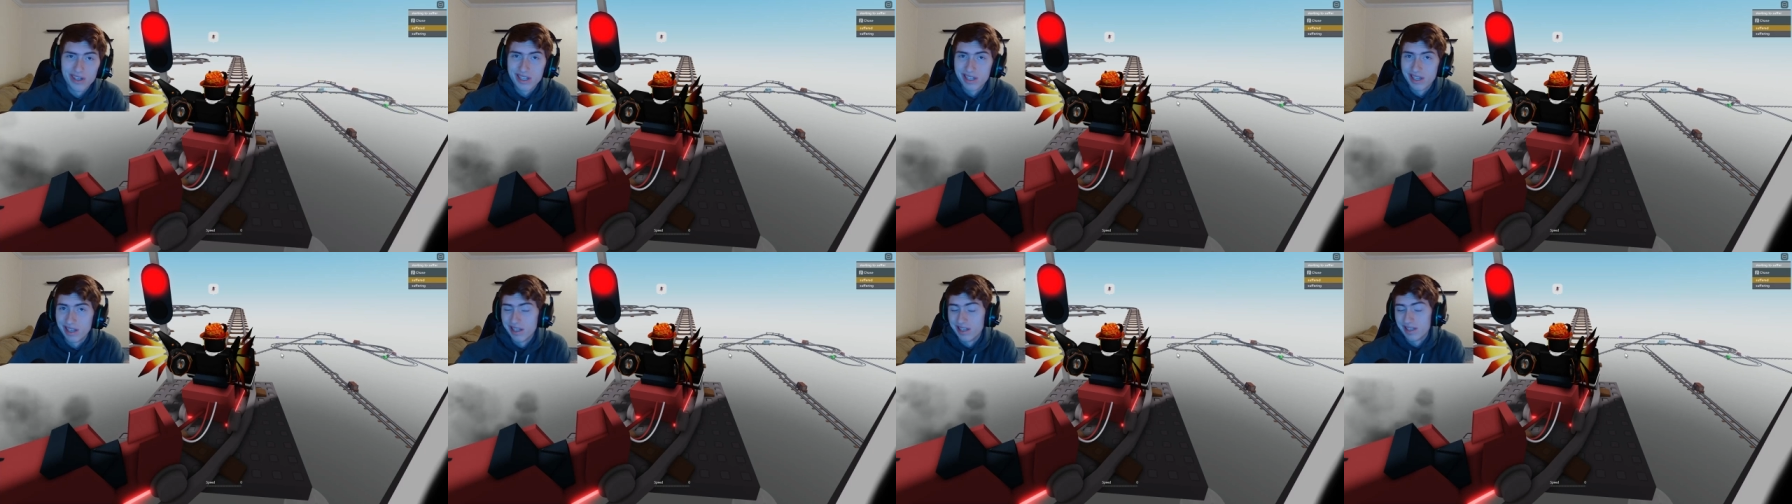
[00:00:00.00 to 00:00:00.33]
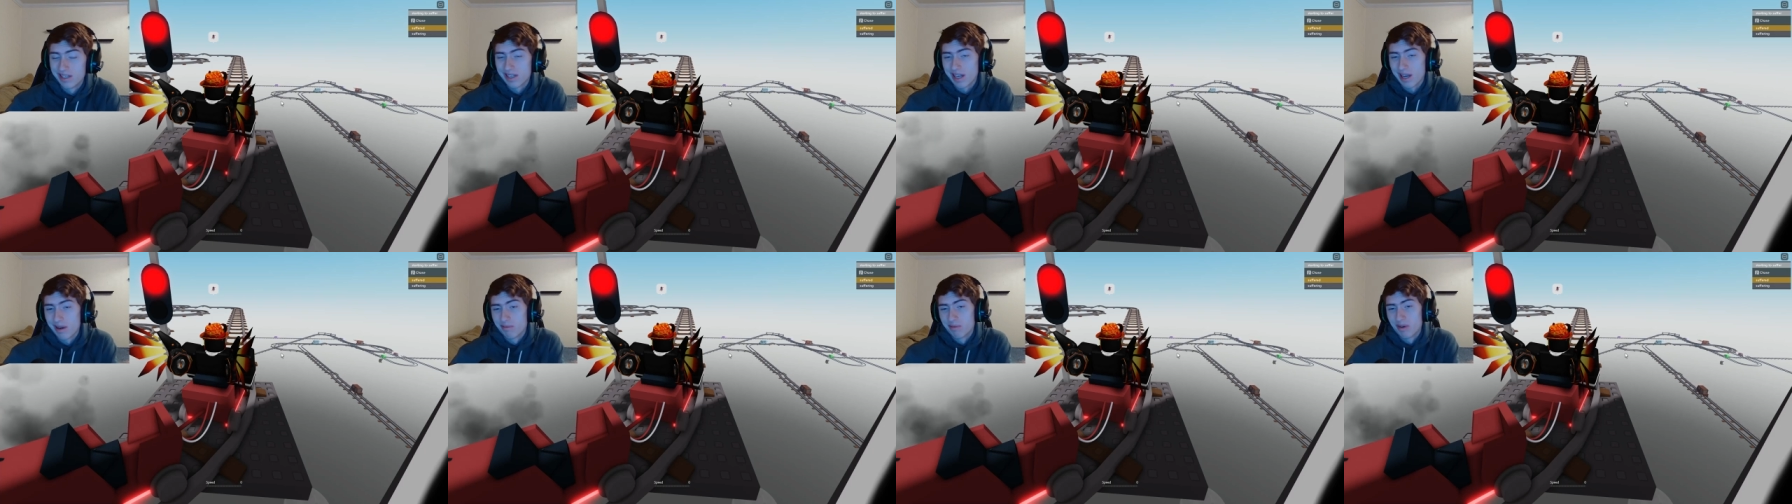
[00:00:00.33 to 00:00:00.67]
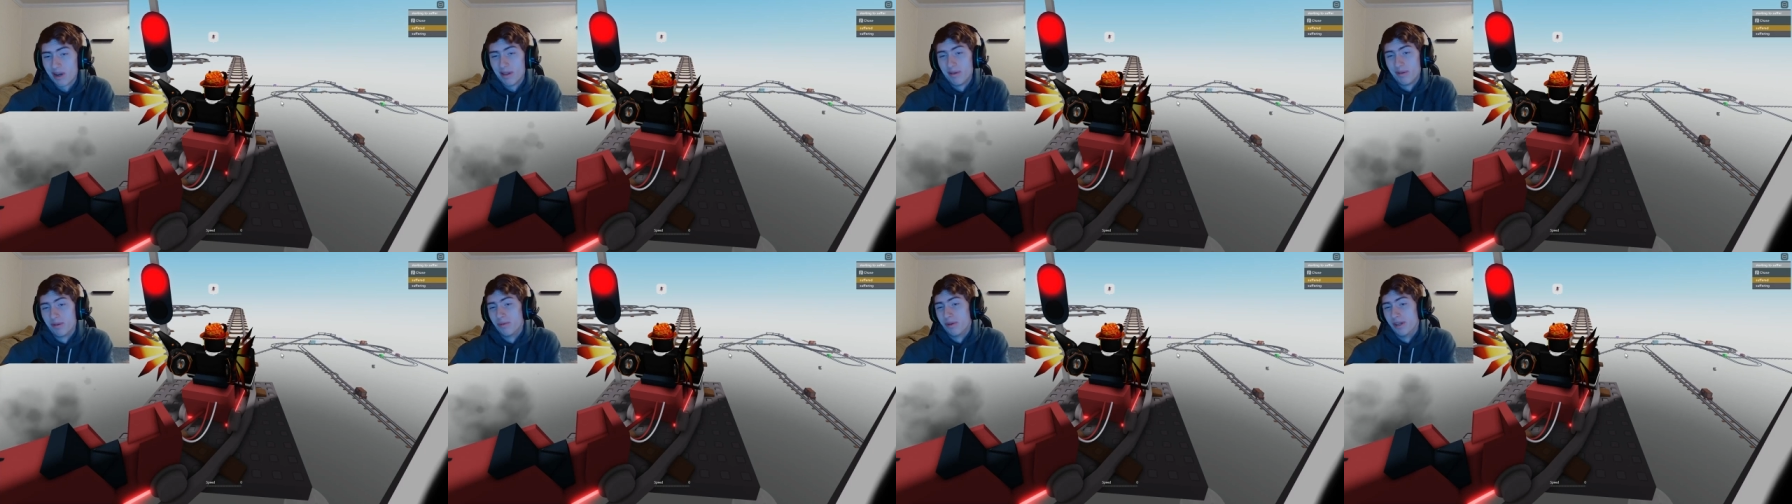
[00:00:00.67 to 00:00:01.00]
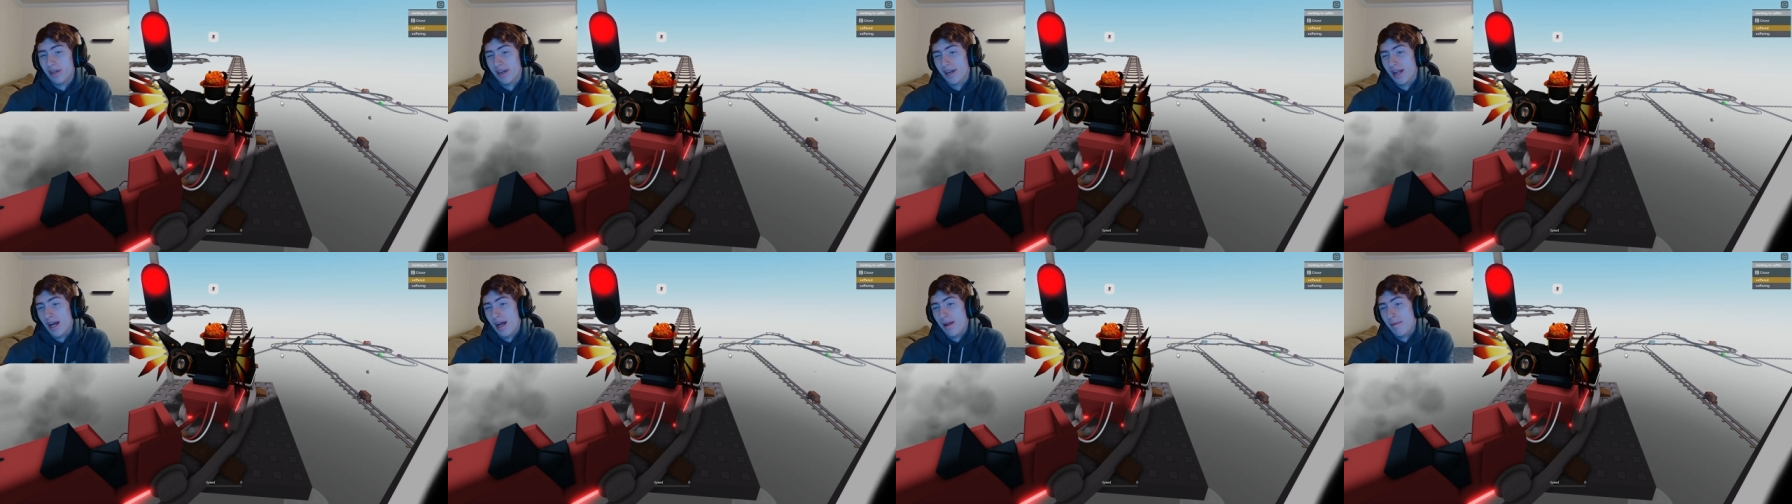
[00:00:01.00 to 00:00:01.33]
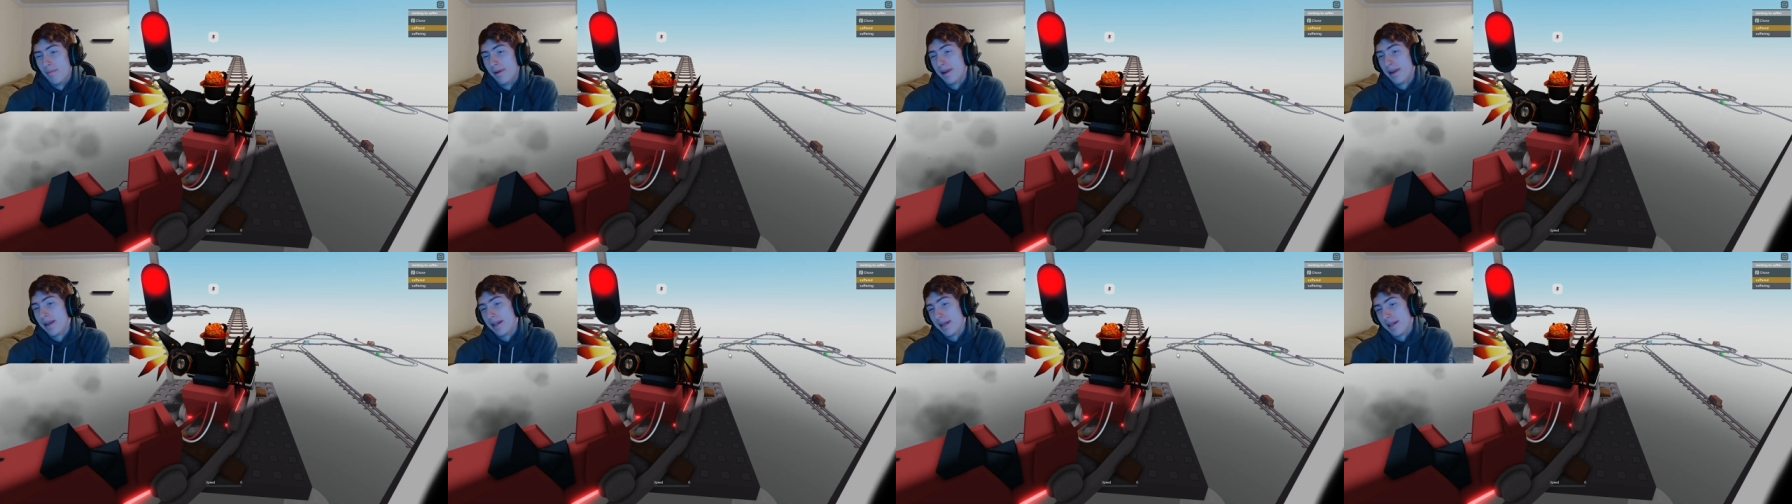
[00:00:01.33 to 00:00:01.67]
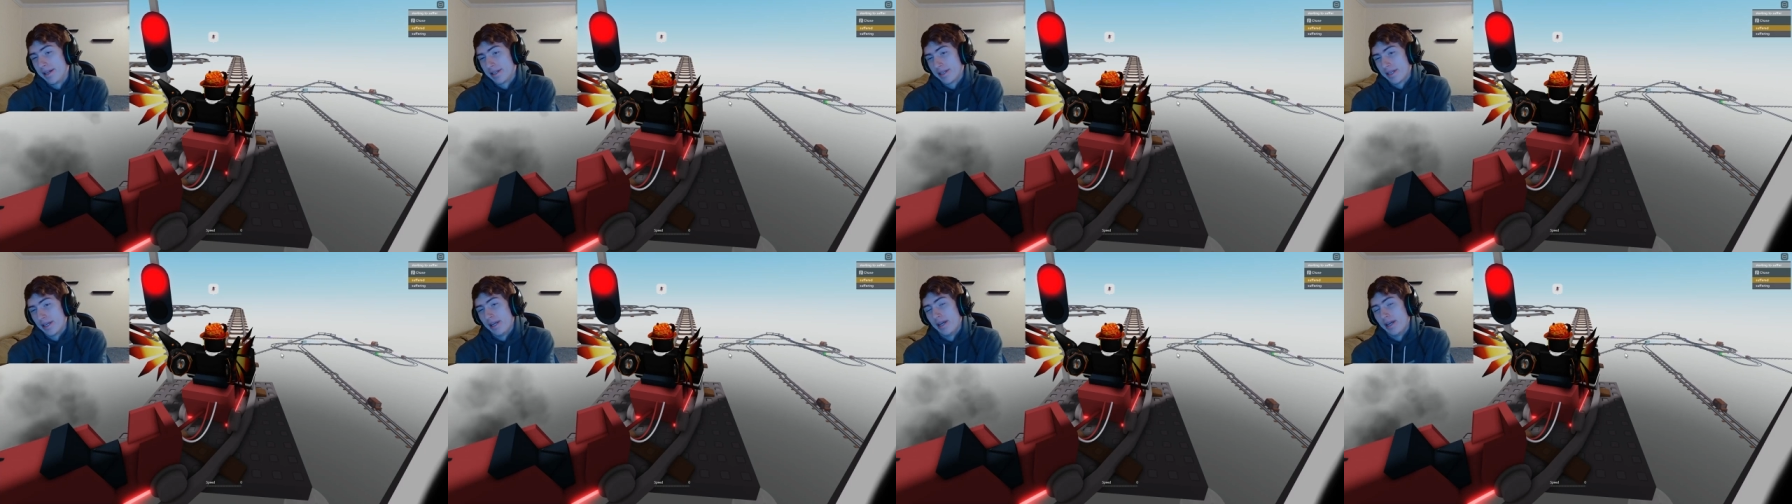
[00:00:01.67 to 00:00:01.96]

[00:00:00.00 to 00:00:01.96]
because I probably would have not made it.